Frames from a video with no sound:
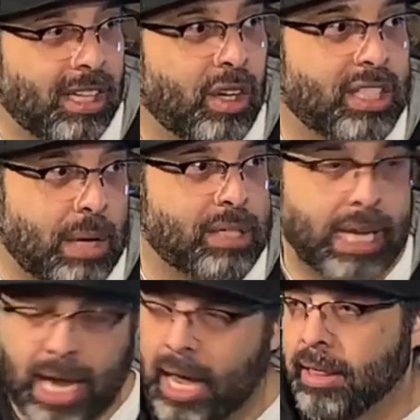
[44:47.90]
Yeah, because I was
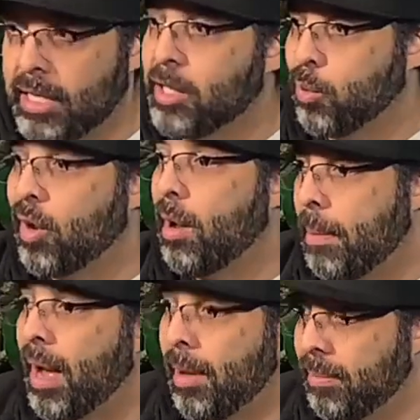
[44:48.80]
like, hey, this is where
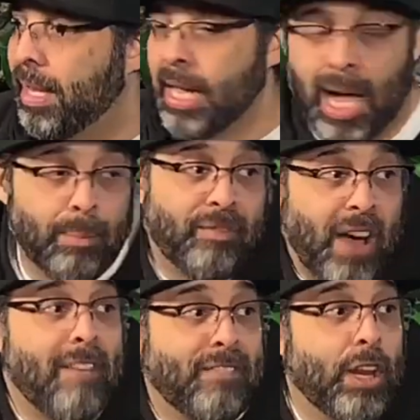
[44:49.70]
I'm
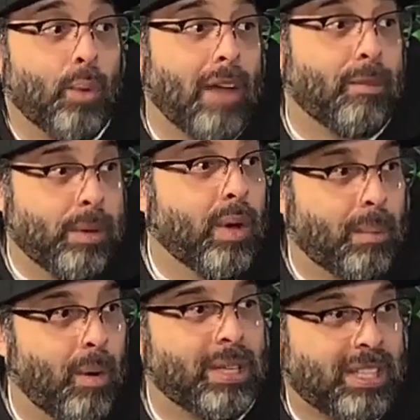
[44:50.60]
5 feet away from you.
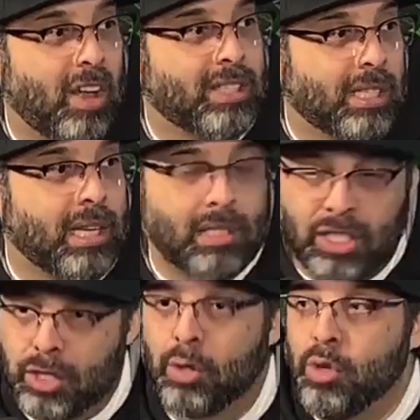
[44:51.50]
I'm always constantly saying
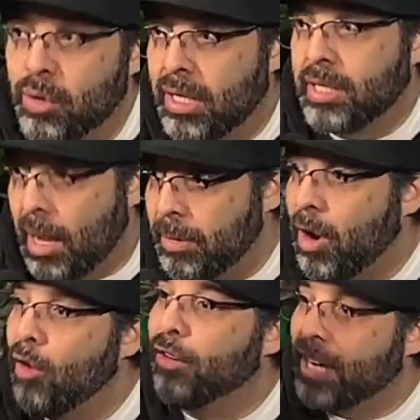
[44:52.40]
just so you can. I'm gonna
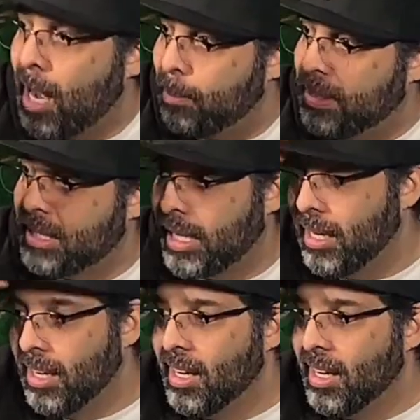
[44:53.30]
overcompensate.